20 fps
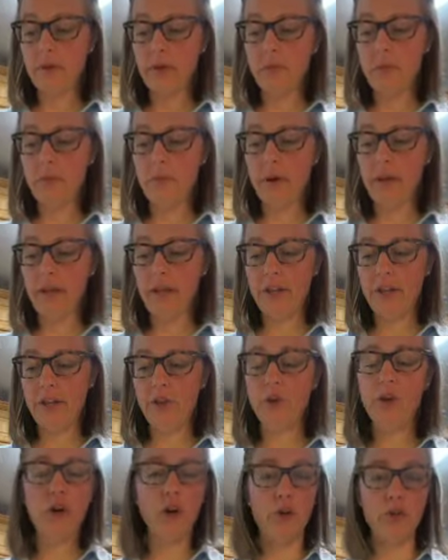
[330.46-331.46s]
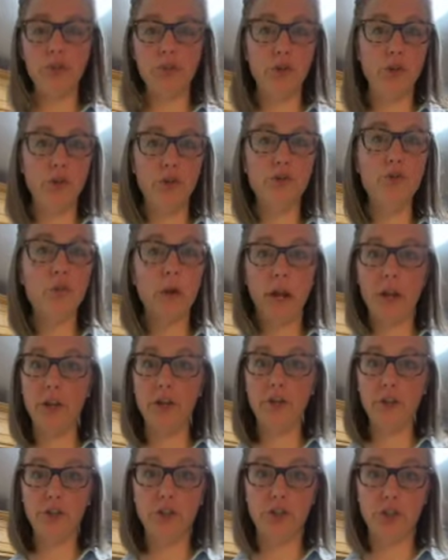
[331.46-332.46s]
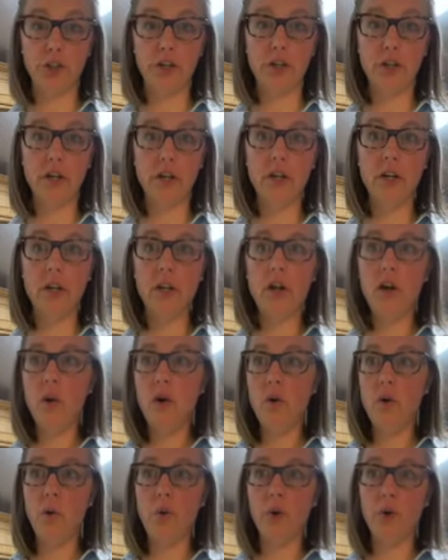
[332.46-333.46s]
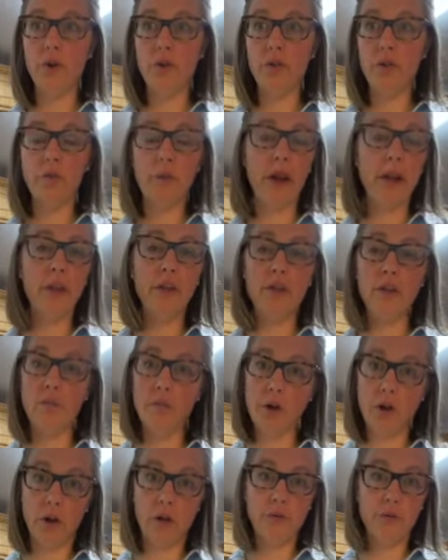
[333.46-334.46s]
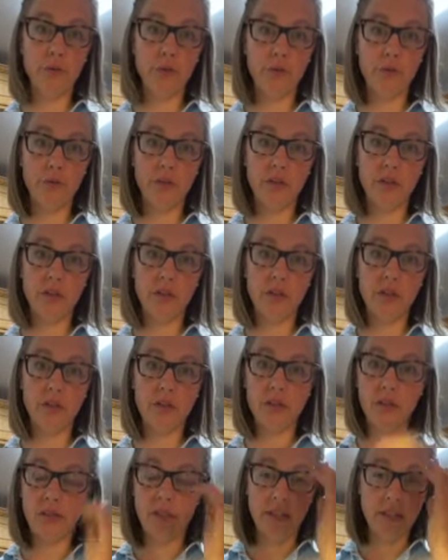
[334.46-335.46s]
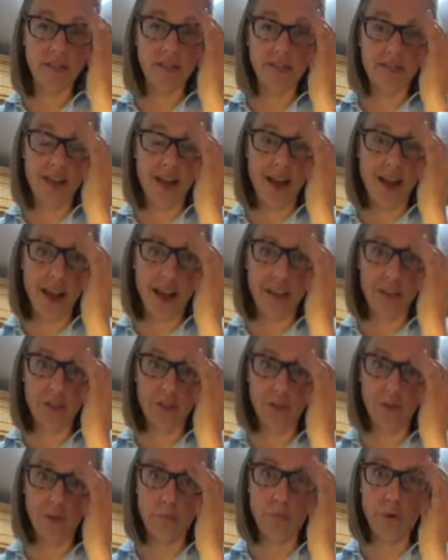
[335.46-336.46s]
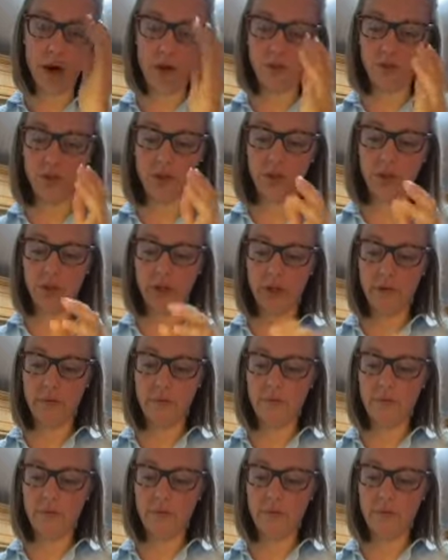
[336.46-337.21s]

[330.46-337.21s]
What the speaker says: But you can also use regular sugar or the regular monk fruit that's not the brown sugar.